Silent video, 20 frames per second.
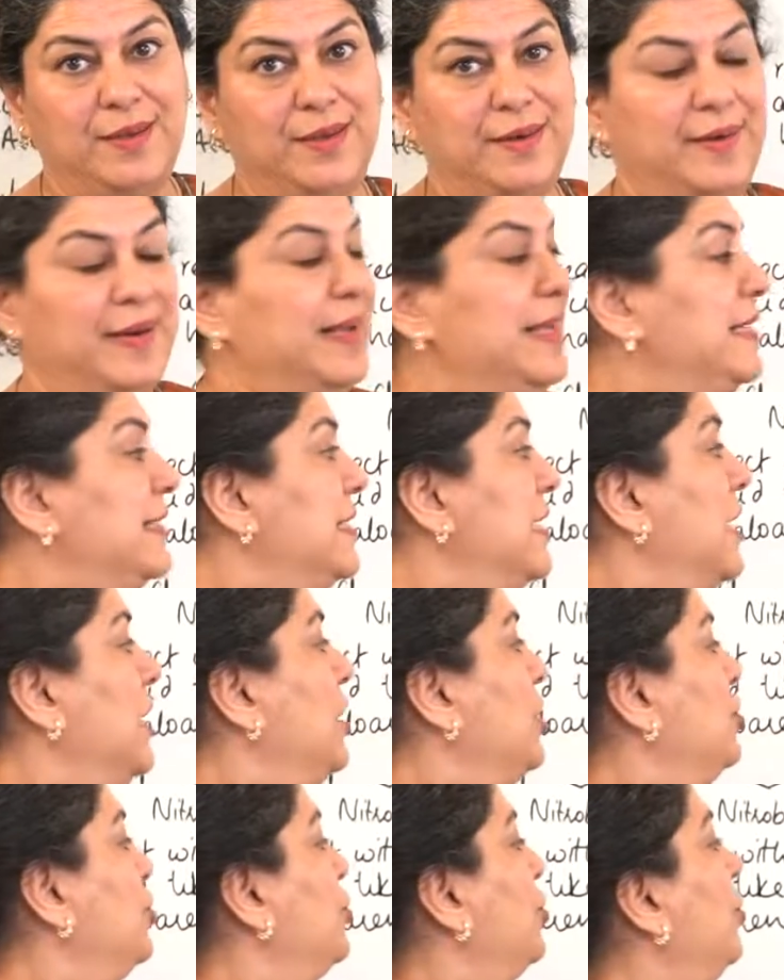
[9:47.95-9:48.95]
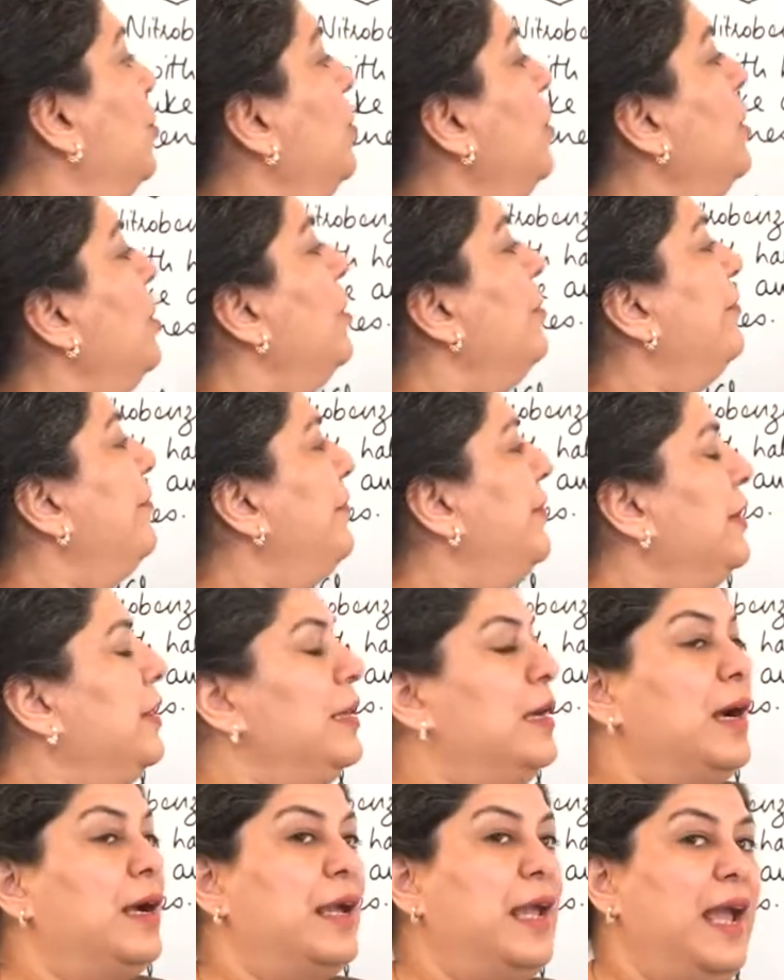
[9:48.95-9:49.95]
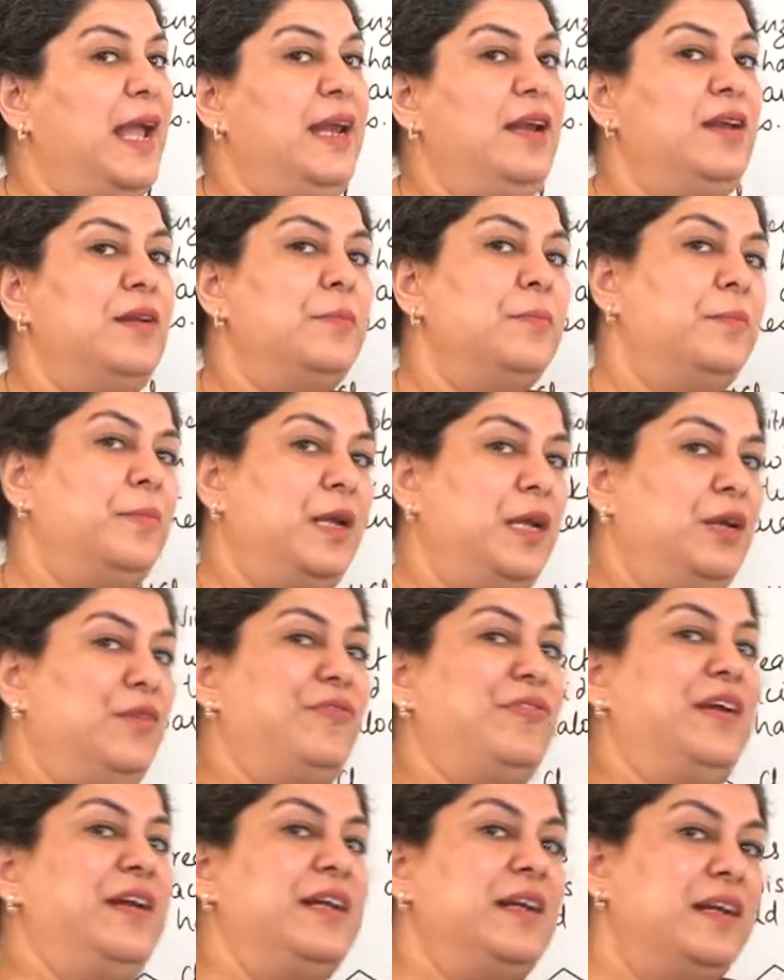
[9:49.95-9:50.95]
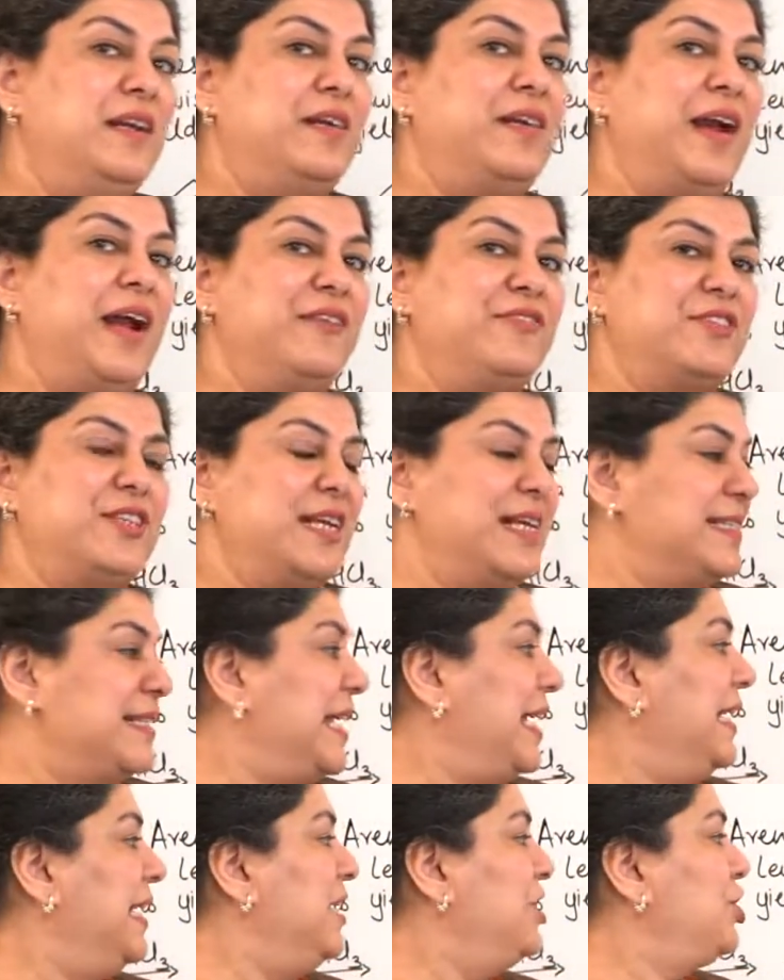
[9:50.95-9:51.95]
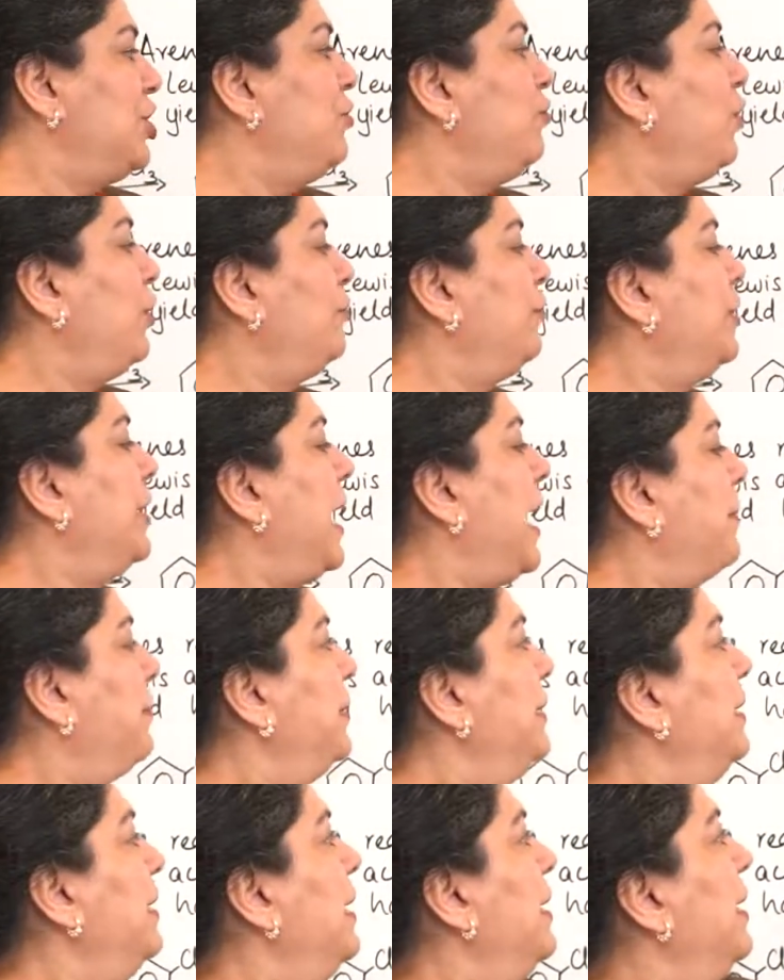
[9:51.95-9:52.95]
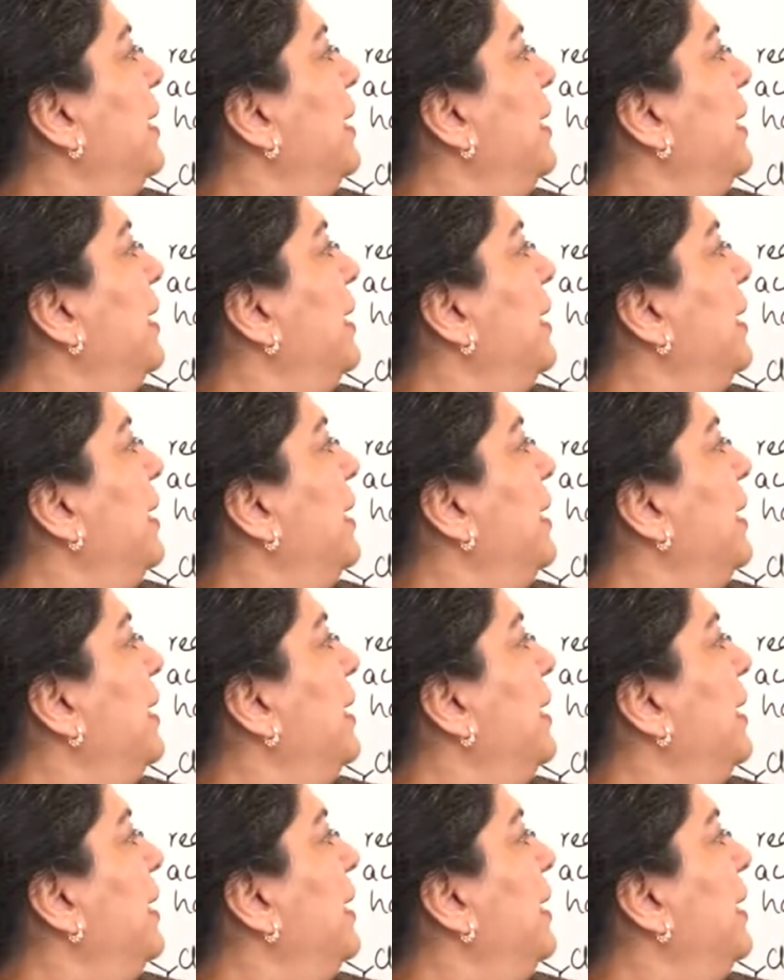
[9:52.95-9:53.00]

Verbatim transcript: right? So again, in Friedel-Crafts acylation, what would happen?